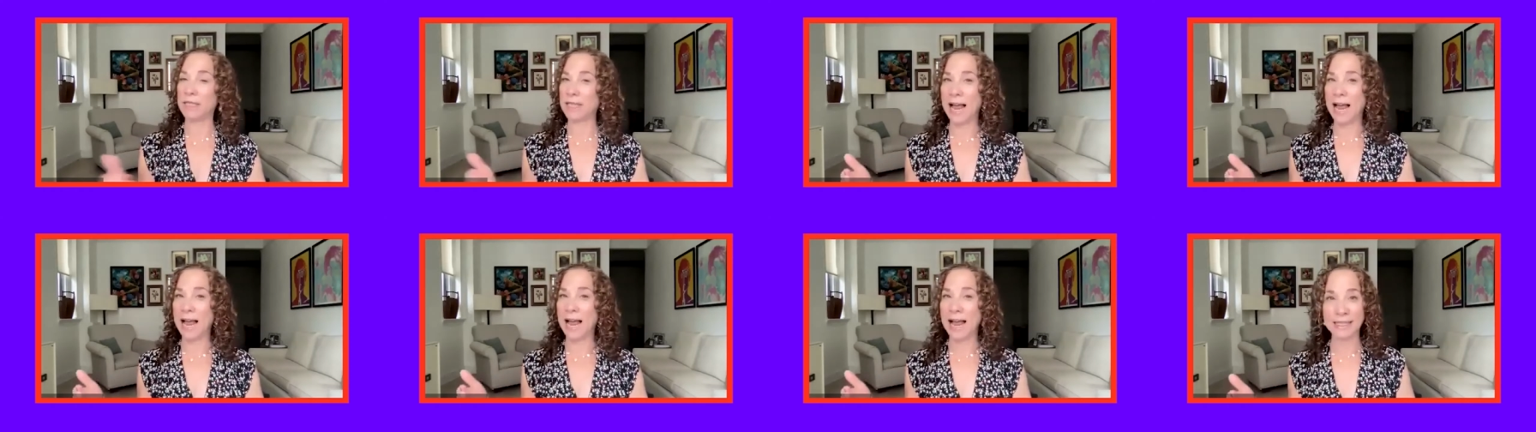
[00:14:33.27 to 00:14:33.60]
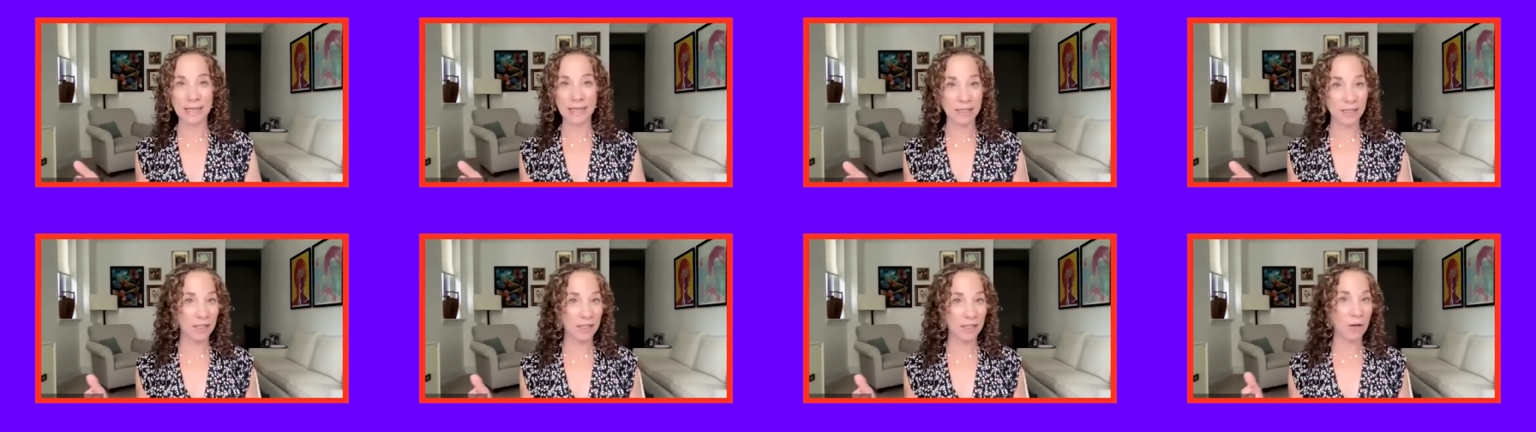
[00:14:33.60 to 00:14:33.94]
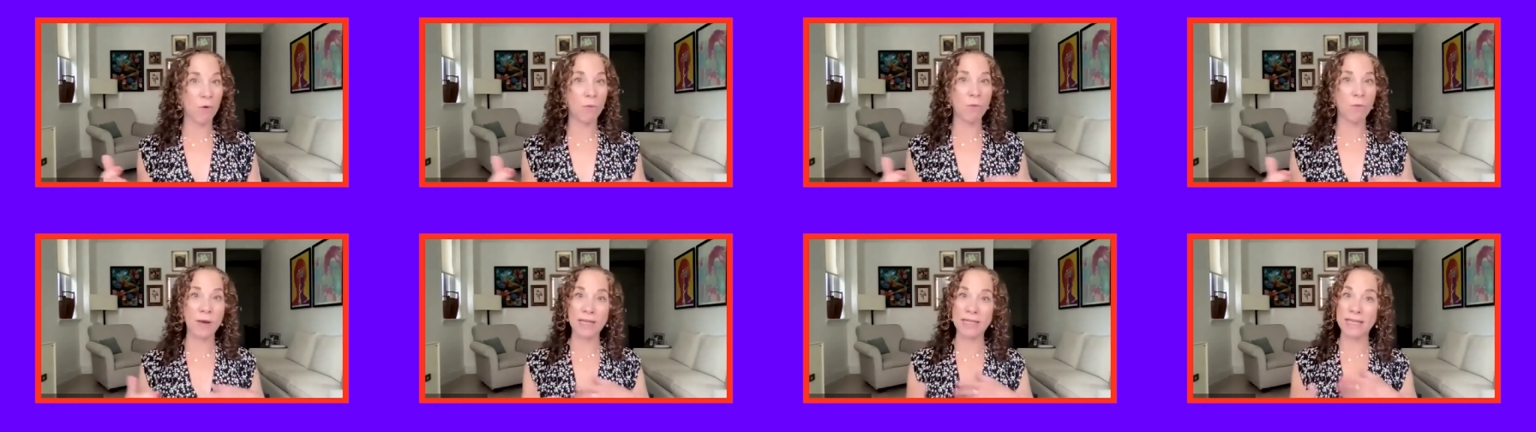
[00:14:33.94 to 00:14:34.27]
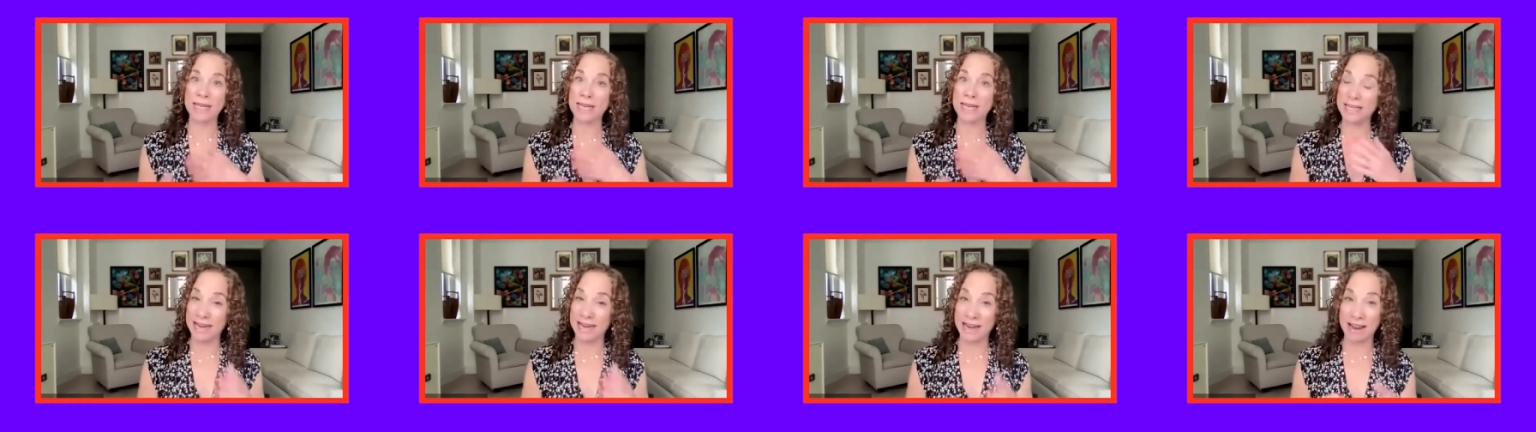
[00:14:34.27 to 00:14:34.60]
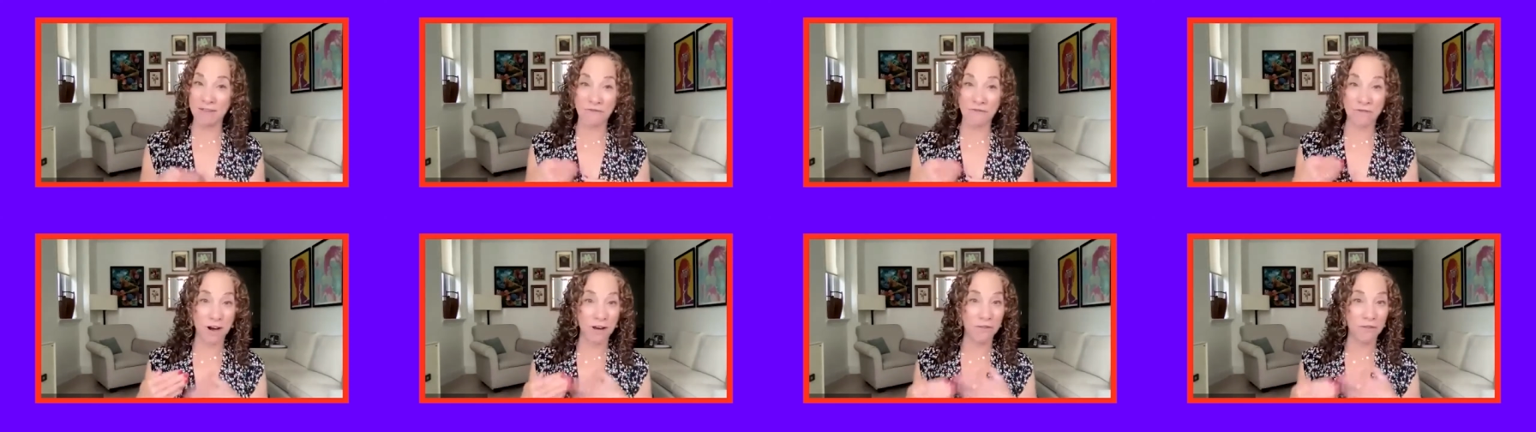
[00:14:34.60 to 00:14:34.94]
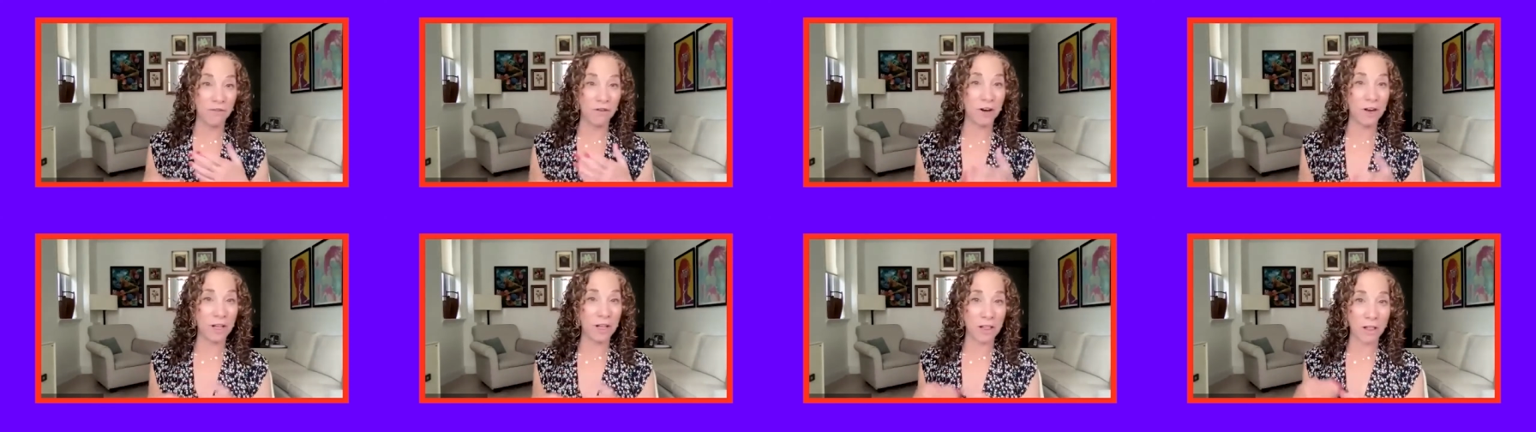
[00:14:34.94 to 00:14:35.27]
biggest assets. So we tend to get
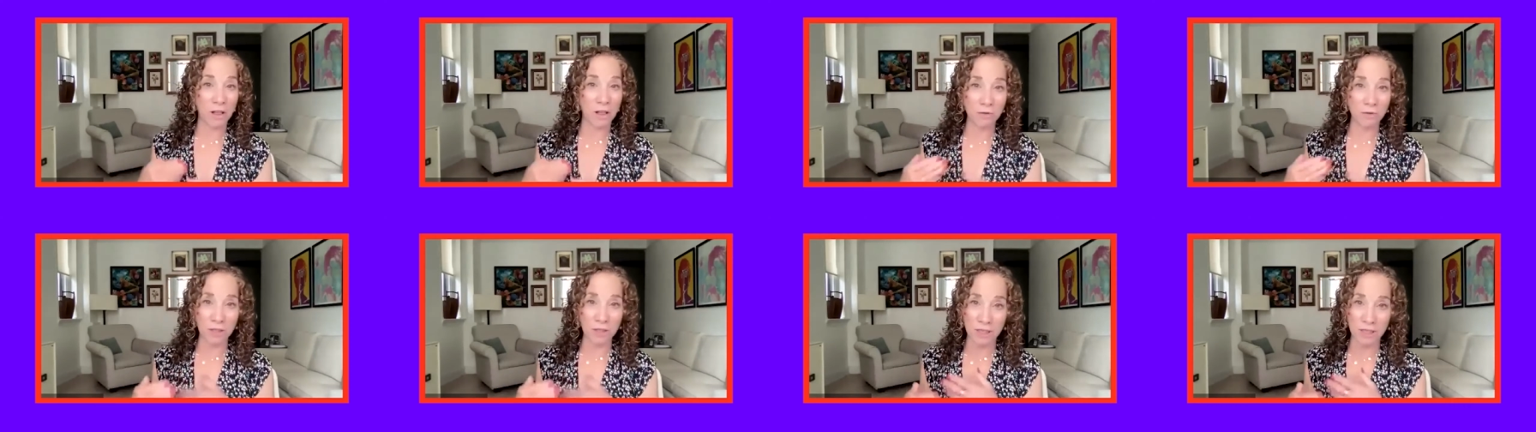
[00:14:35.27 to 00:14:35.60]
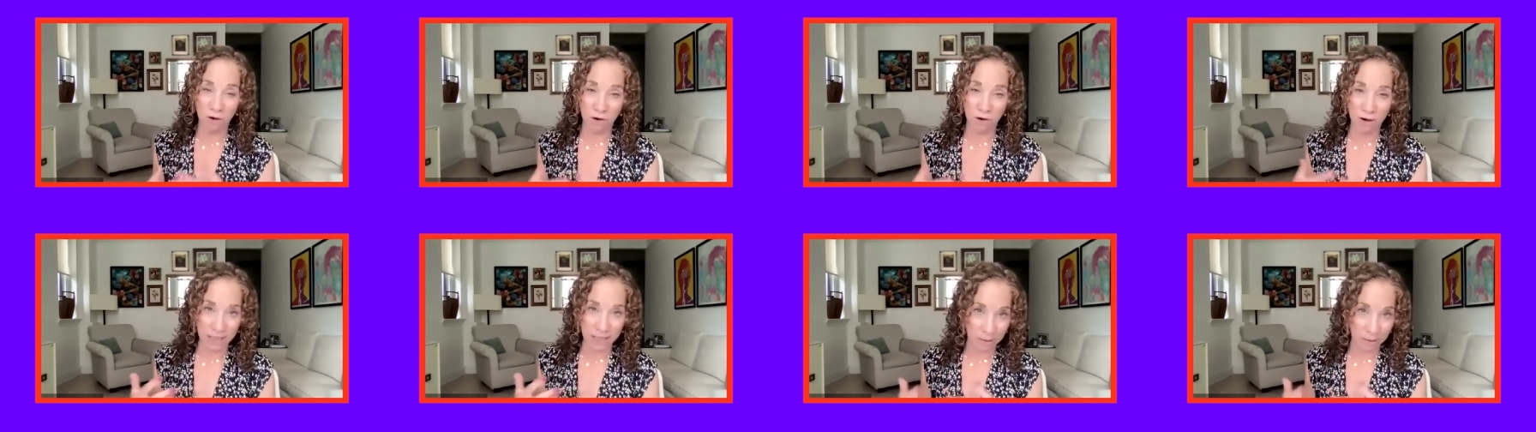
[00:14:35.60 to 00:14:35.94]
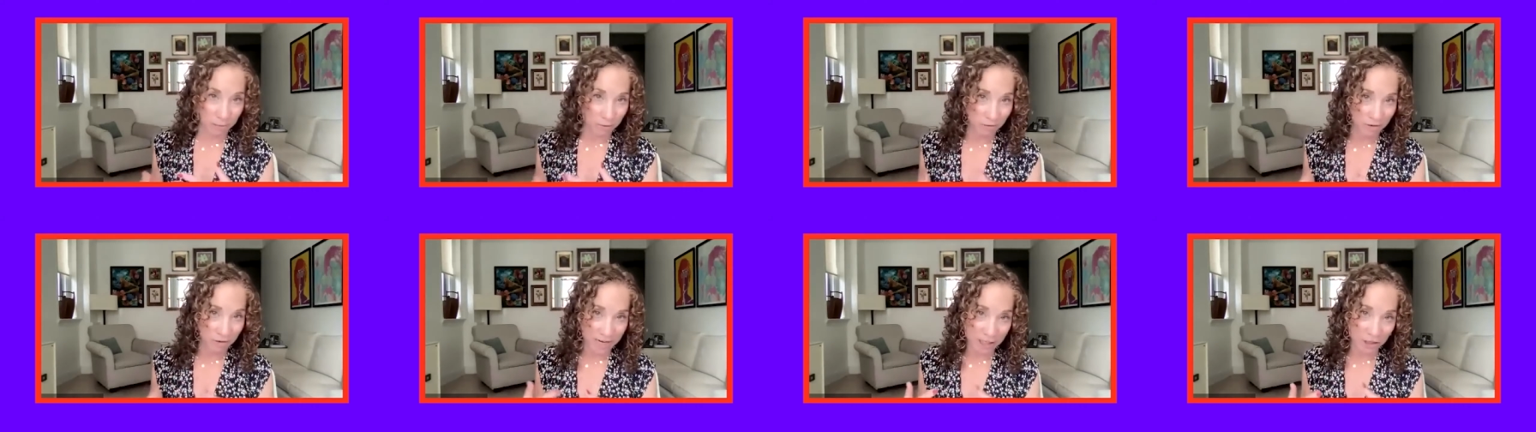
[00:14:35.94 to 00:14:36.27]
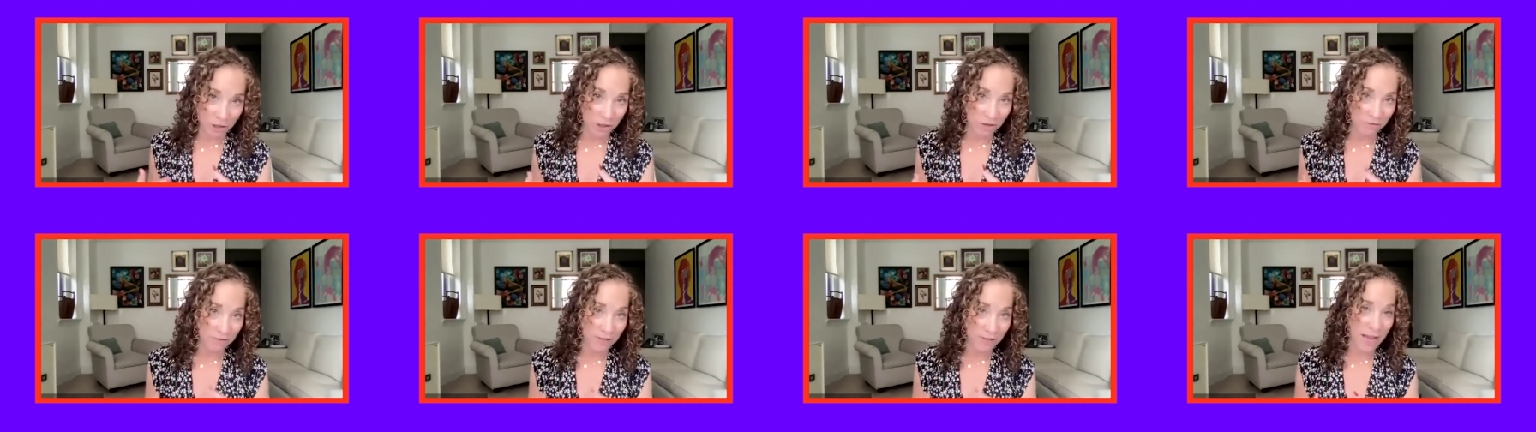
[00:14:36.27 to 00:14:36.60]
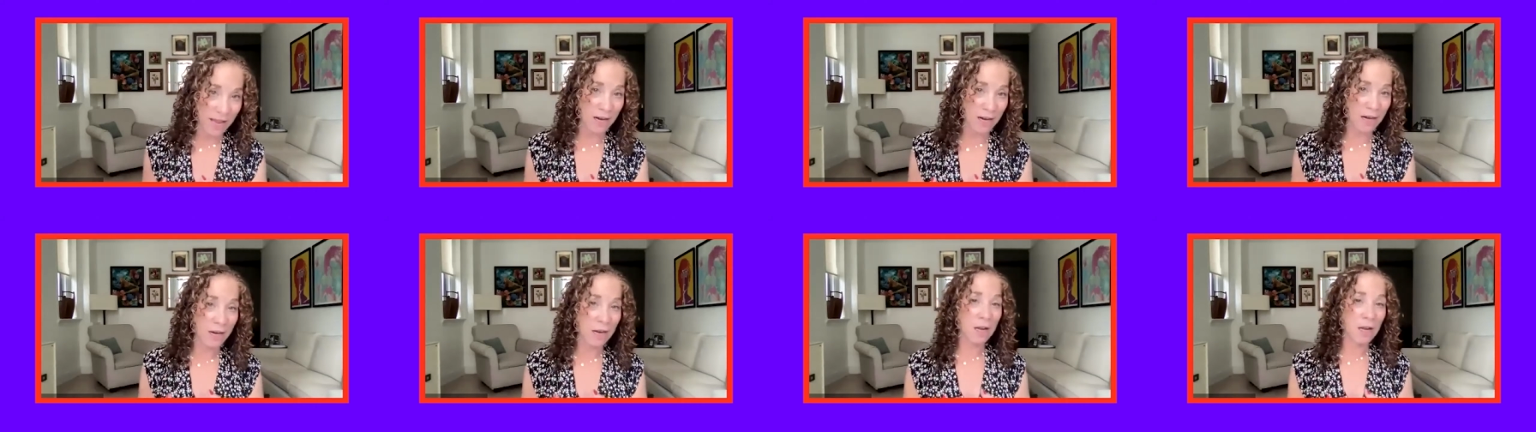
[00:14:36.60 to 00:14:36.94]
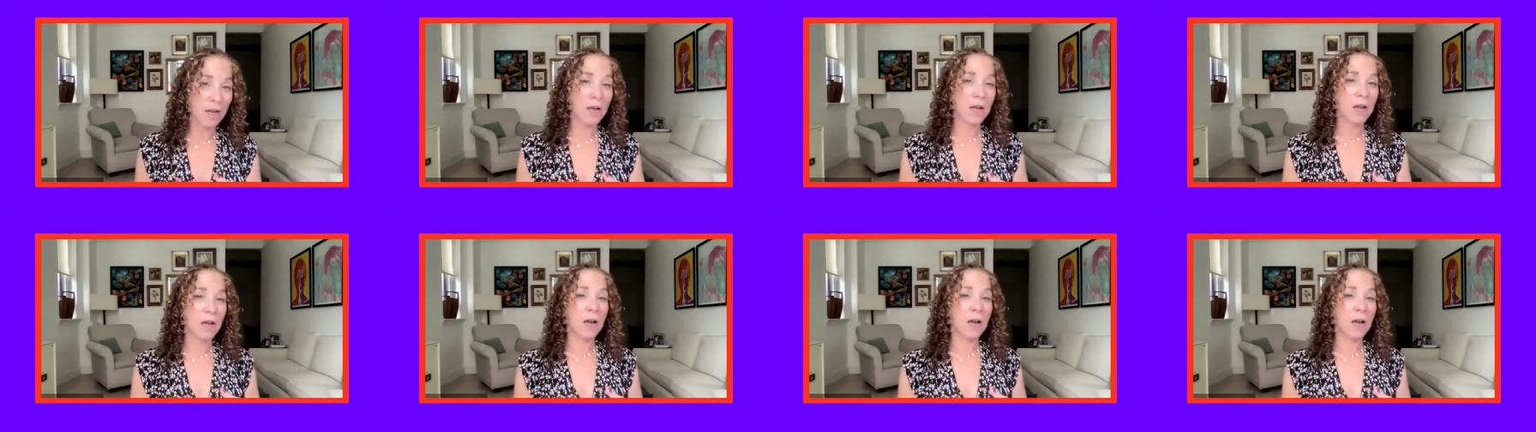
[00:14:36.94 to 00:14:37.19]
very, very close in our exploration of that.